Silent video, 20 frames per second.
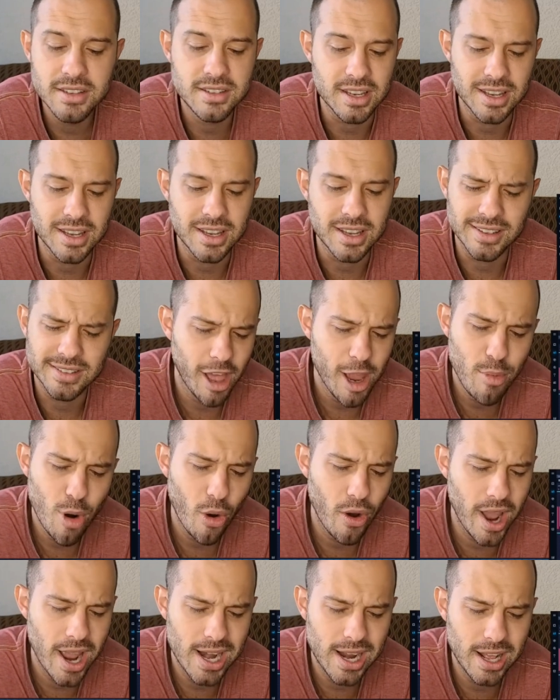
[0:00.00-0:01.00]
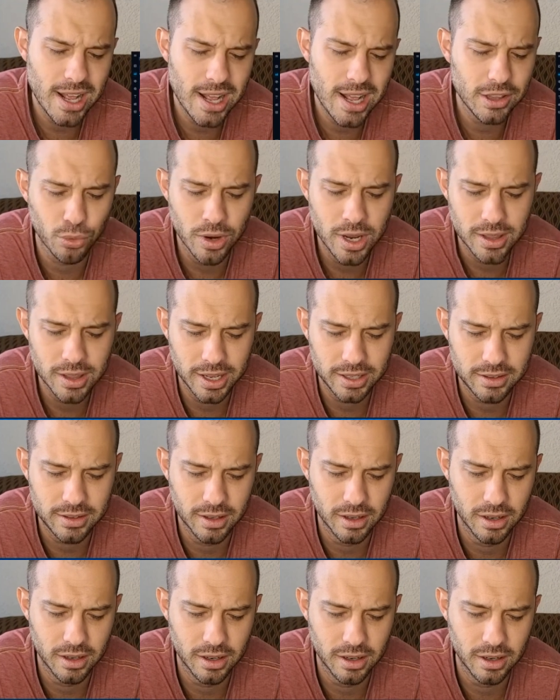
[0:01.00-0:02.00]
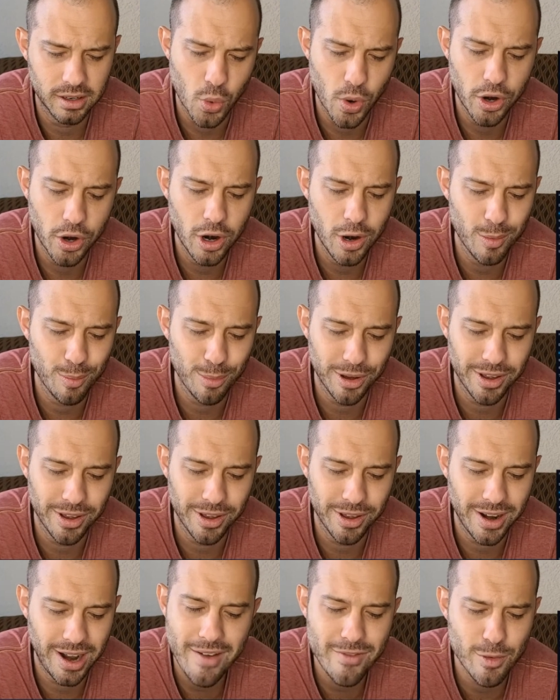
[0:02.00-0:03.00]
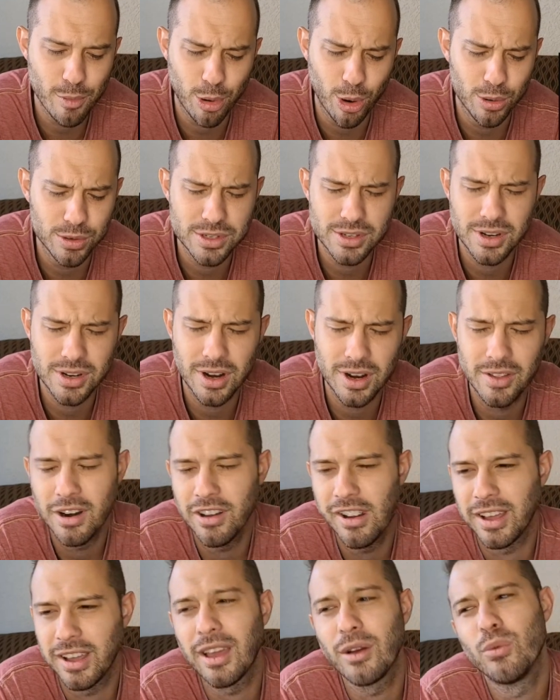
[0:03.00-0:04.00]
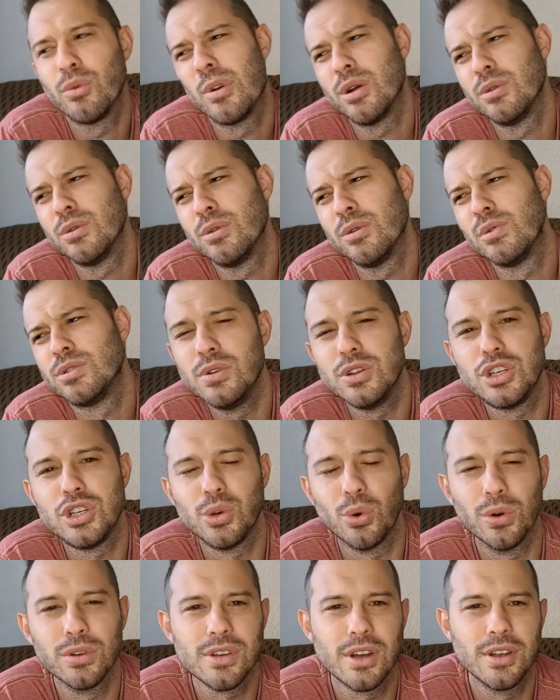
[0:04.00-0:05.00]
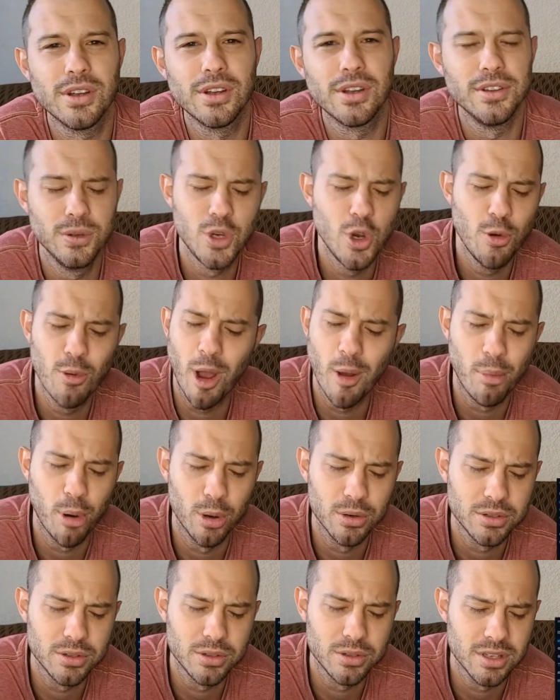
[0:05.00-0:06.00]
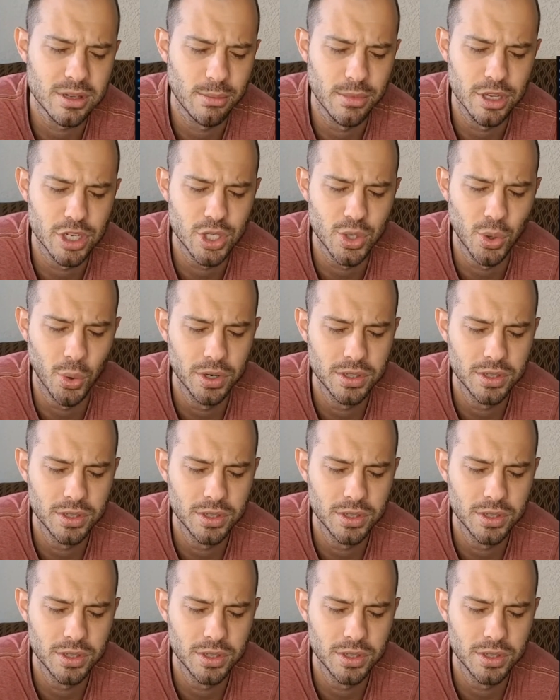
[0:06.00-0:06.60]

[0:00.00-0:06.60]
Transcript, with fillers: Izzy, it's Claybro883, like the Twitter, but I haven't posted on there. Like when I was doing shorts on YouTube, I posted some of the